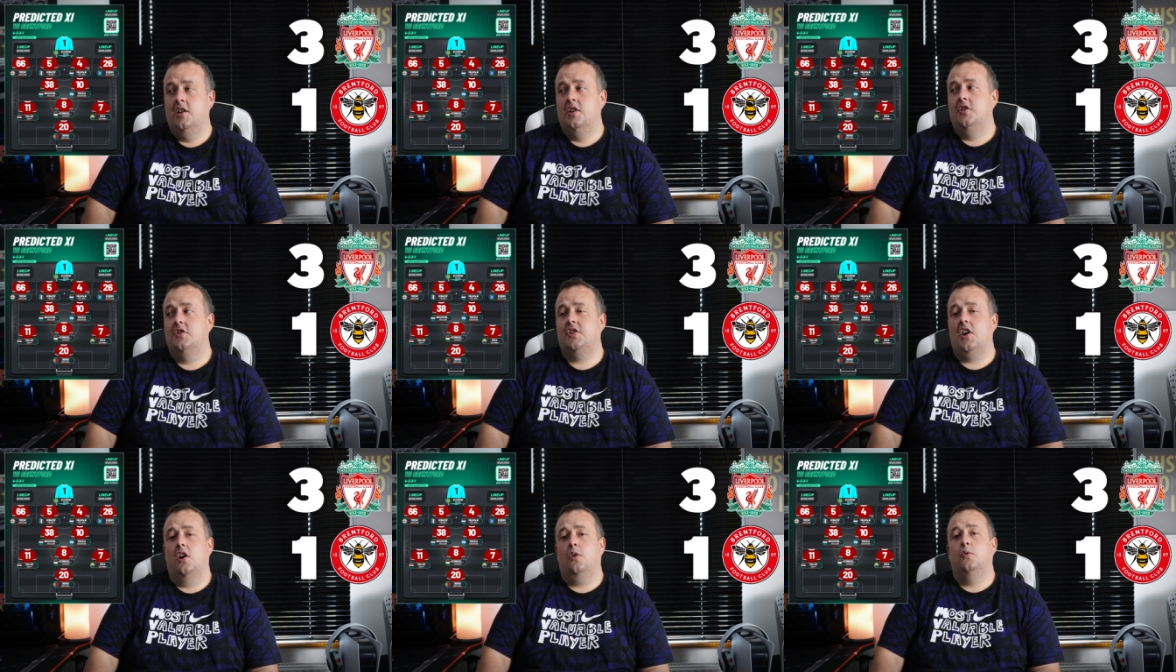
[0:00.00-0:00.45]

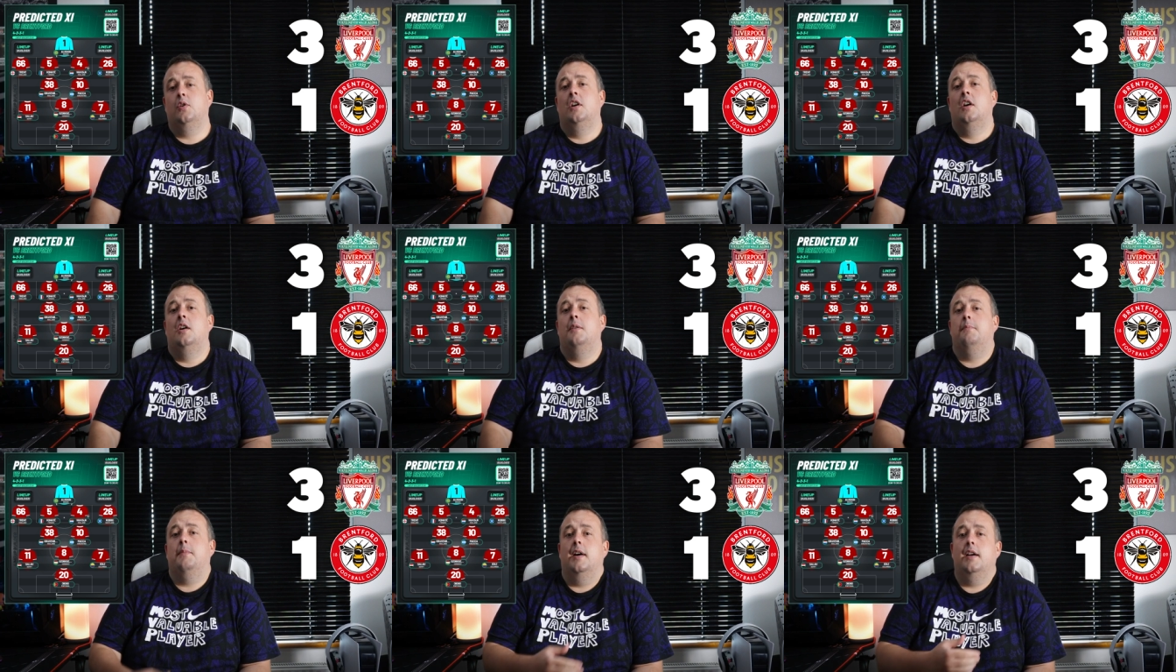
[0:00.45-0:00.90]
So
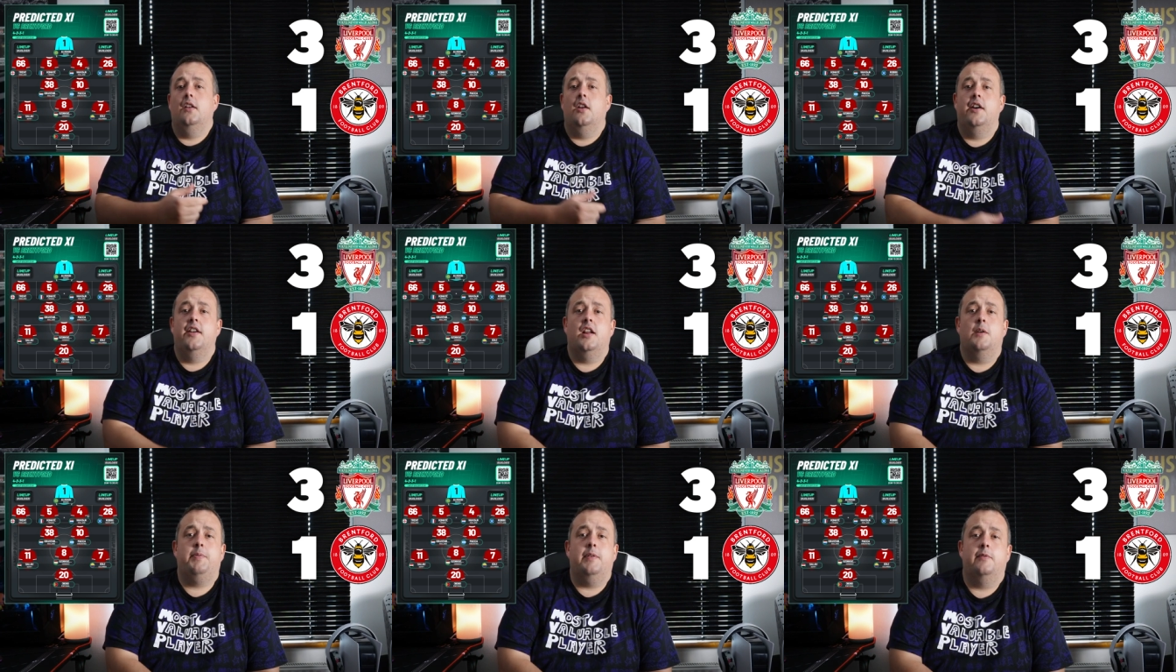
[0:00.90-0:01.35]
my
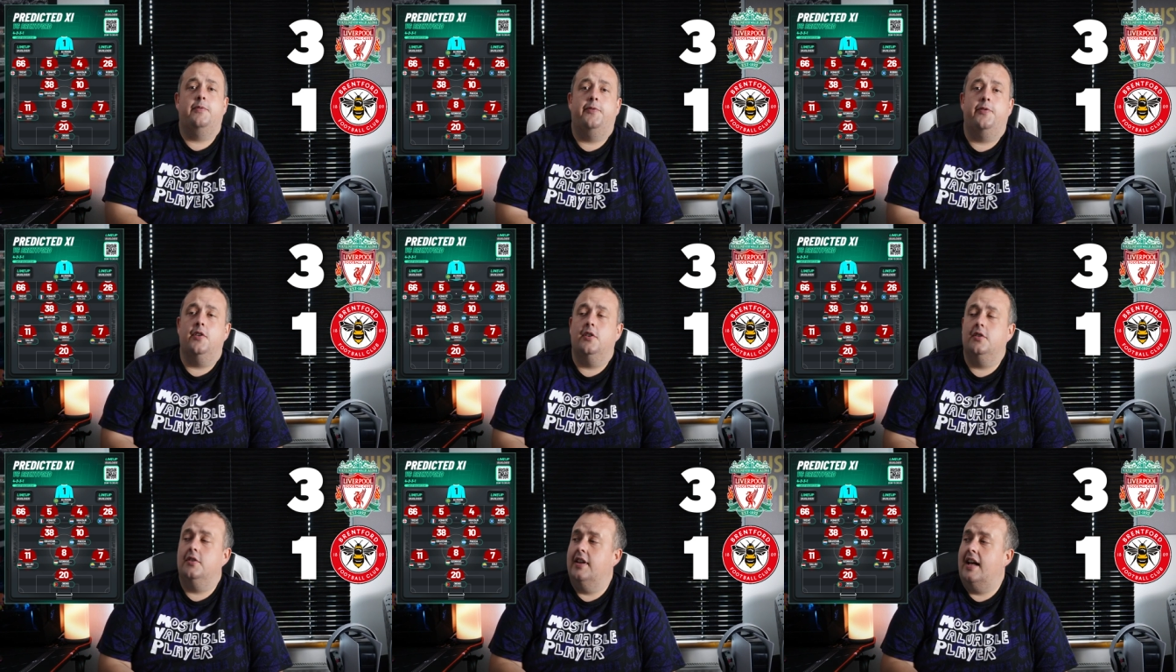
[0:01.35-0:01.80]
lineup in
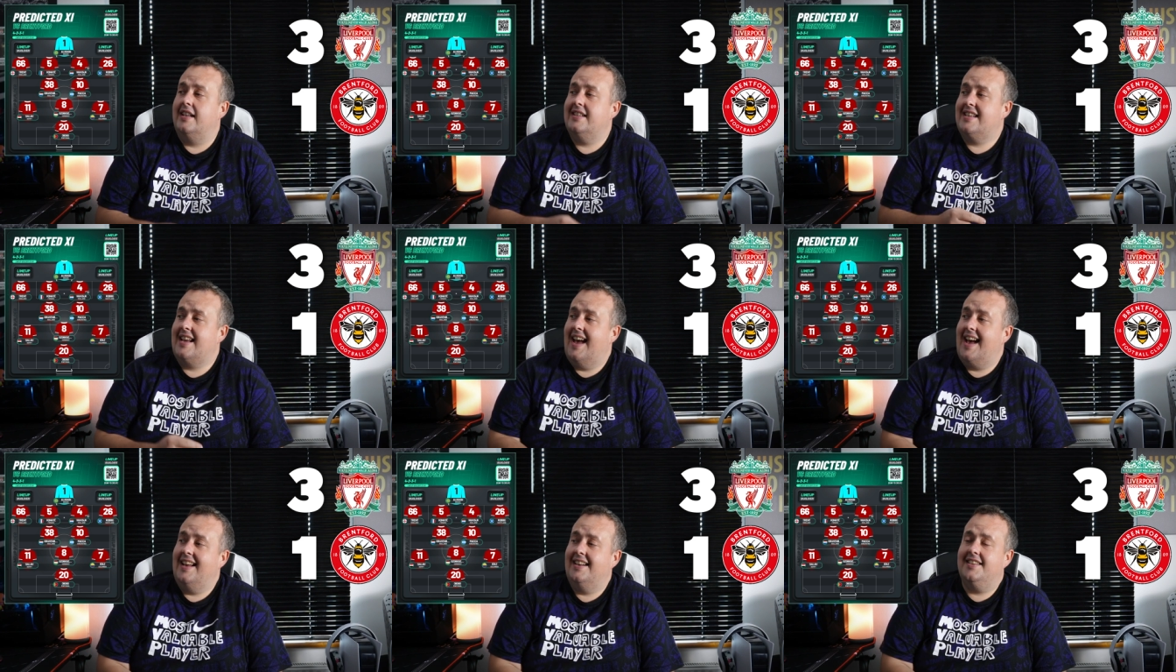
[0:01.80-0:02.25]
full, that's
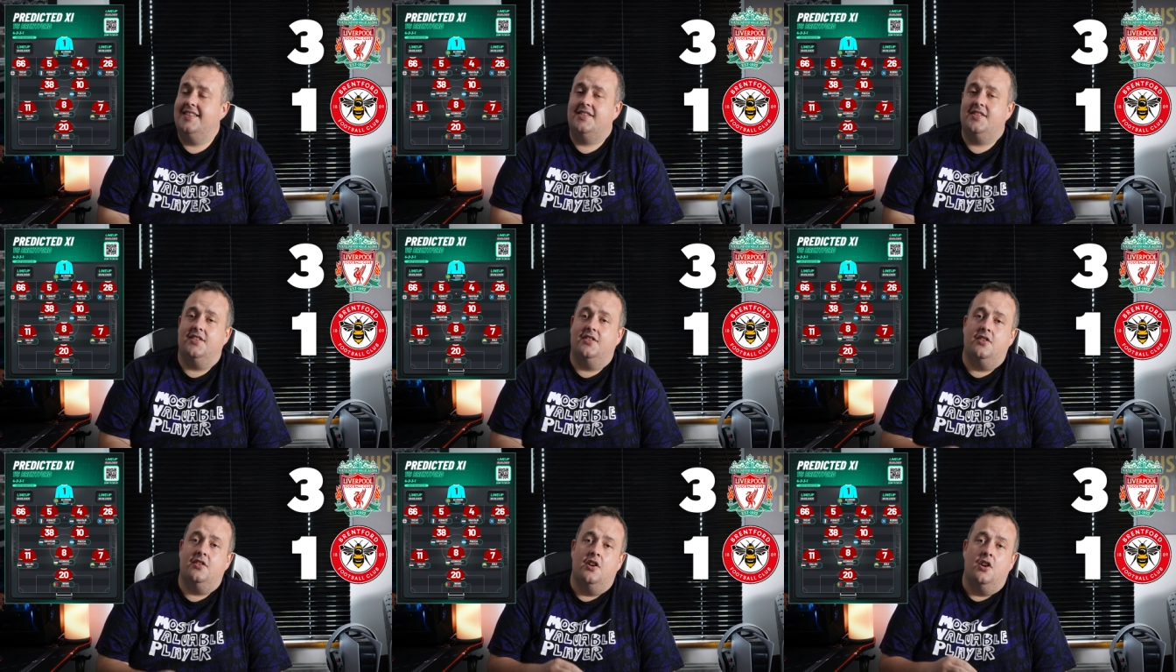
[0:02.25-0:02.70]

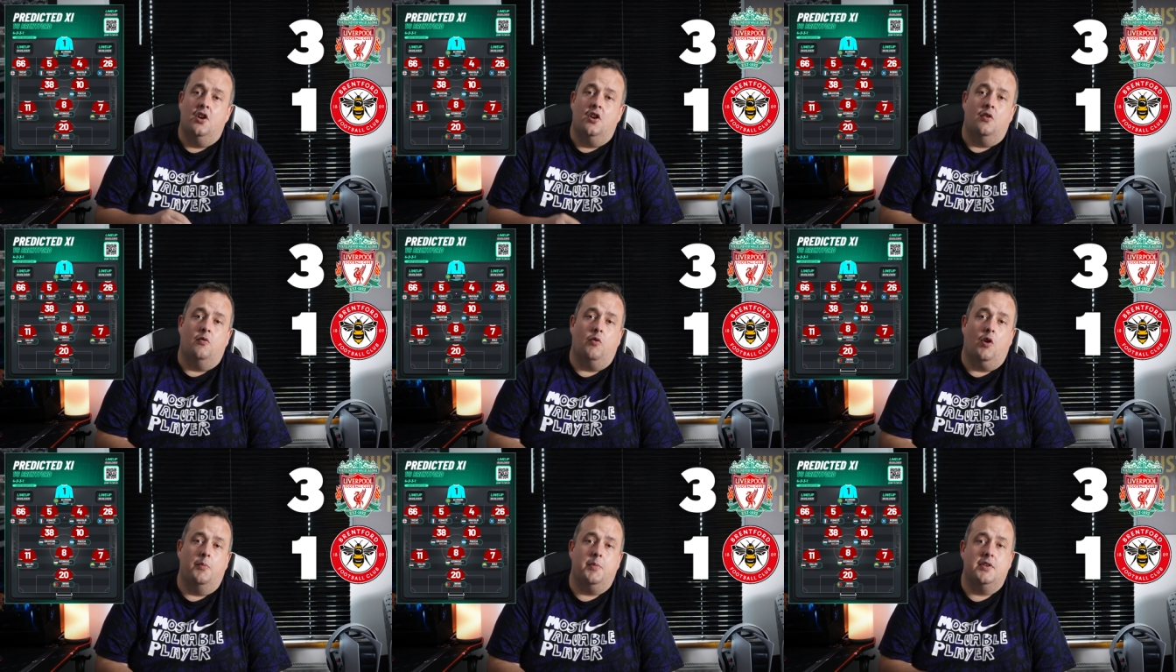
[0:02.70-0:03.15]
Alisson,
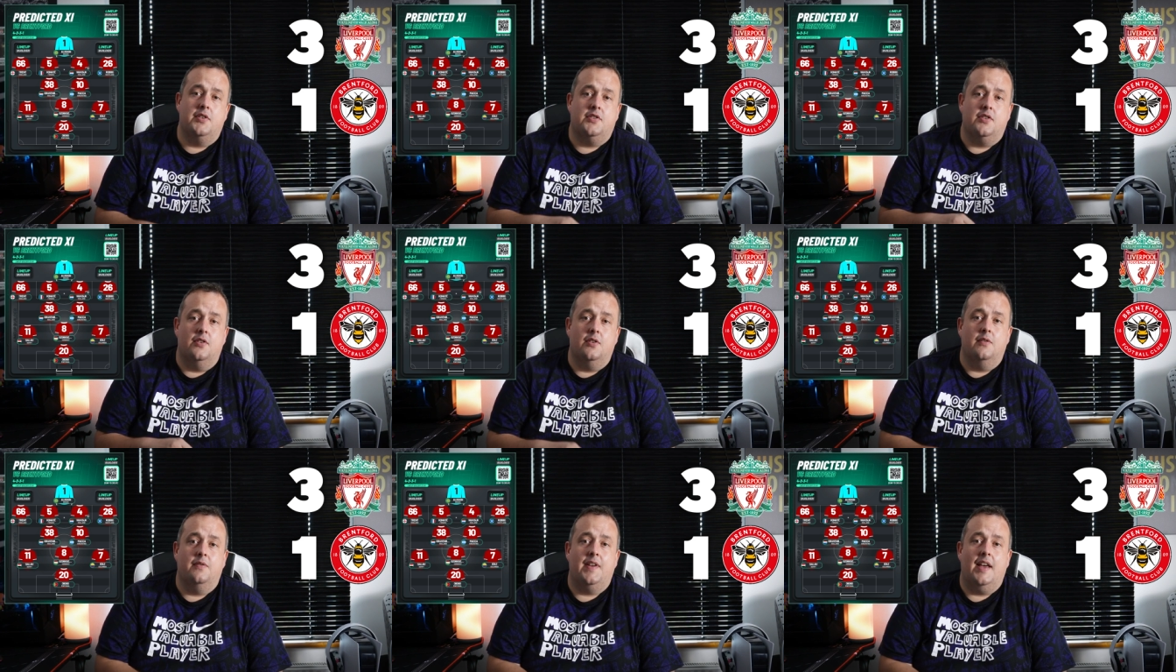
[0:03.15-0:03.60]

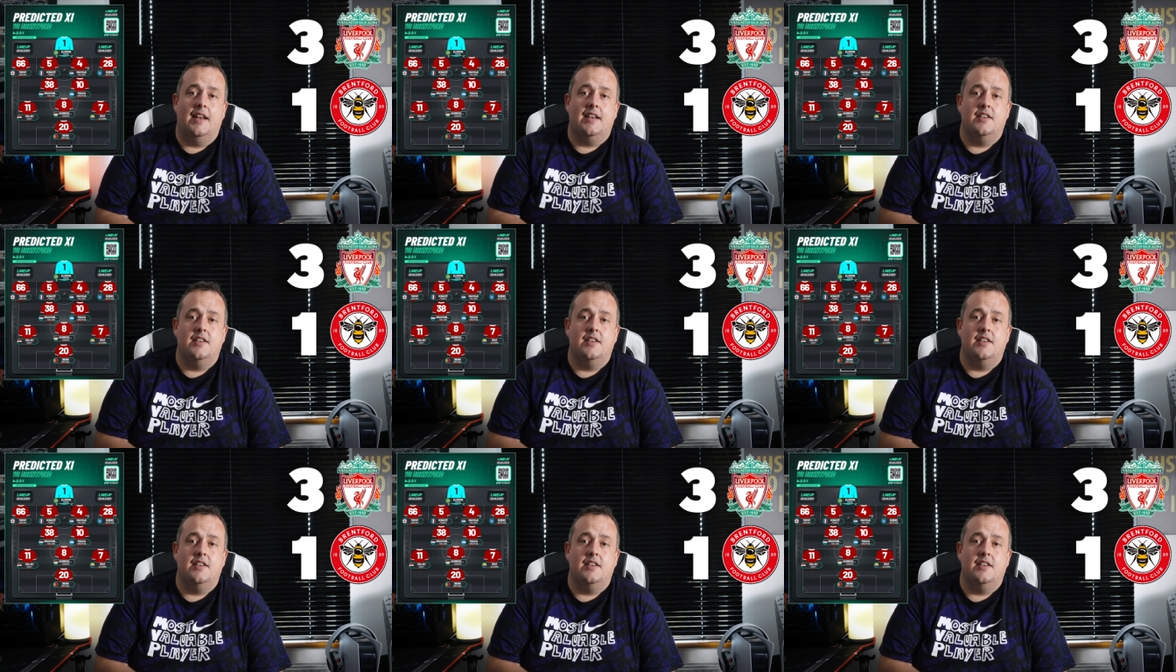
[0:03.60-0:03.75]
Robertson, Van